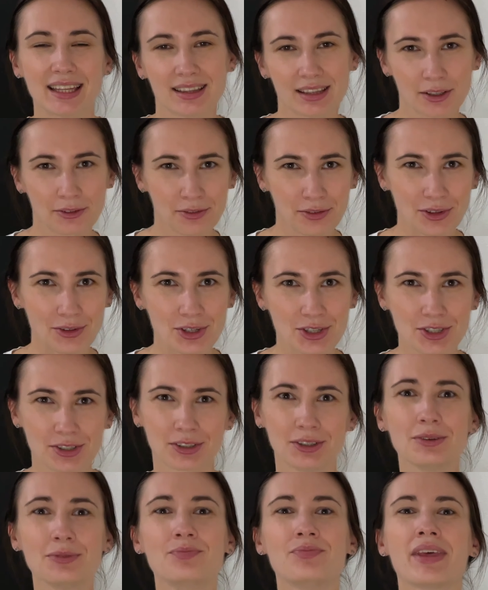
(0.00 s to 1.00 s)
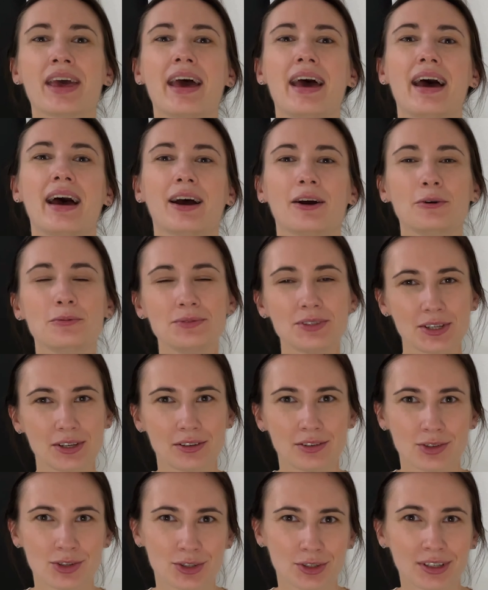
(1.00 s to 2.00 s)
in the future. Hope you
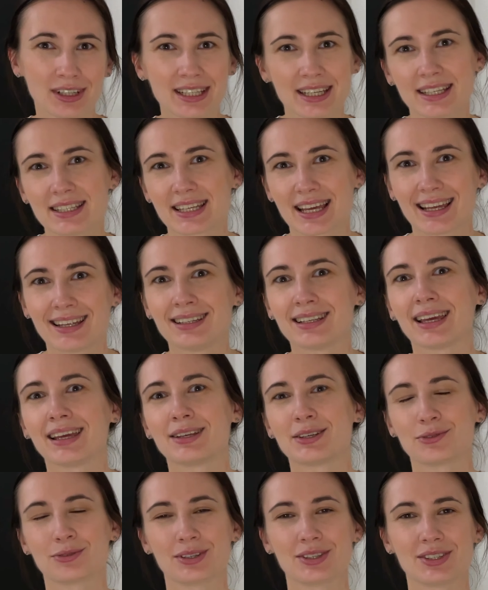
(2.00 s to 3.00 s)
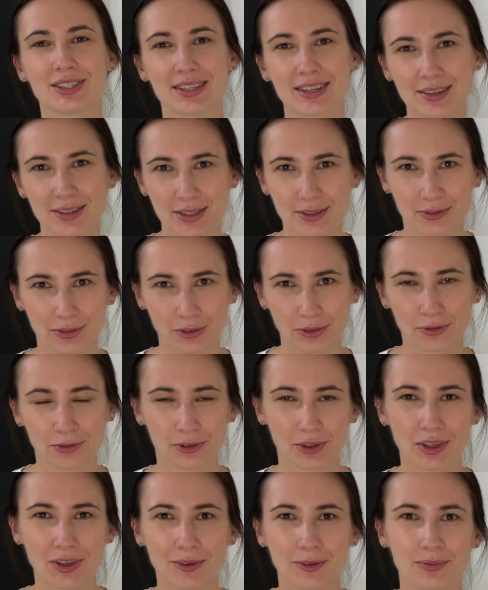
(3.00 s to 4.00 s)
enjoyed it and it was useful for
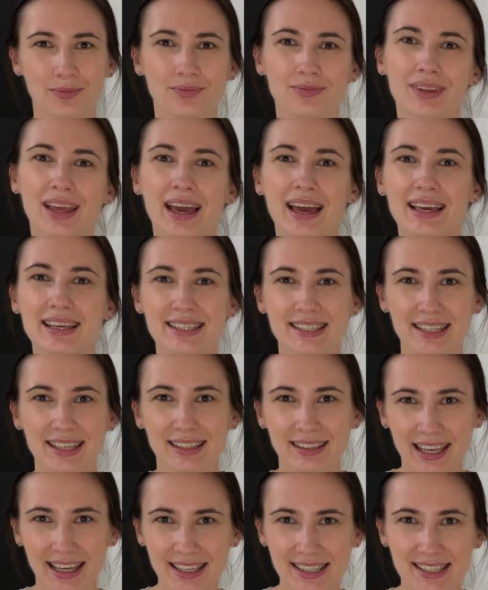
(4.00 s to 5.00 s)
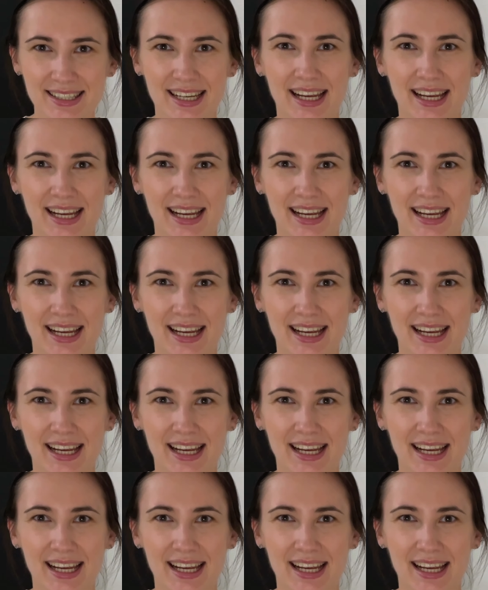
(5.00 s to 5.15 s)
you. See you next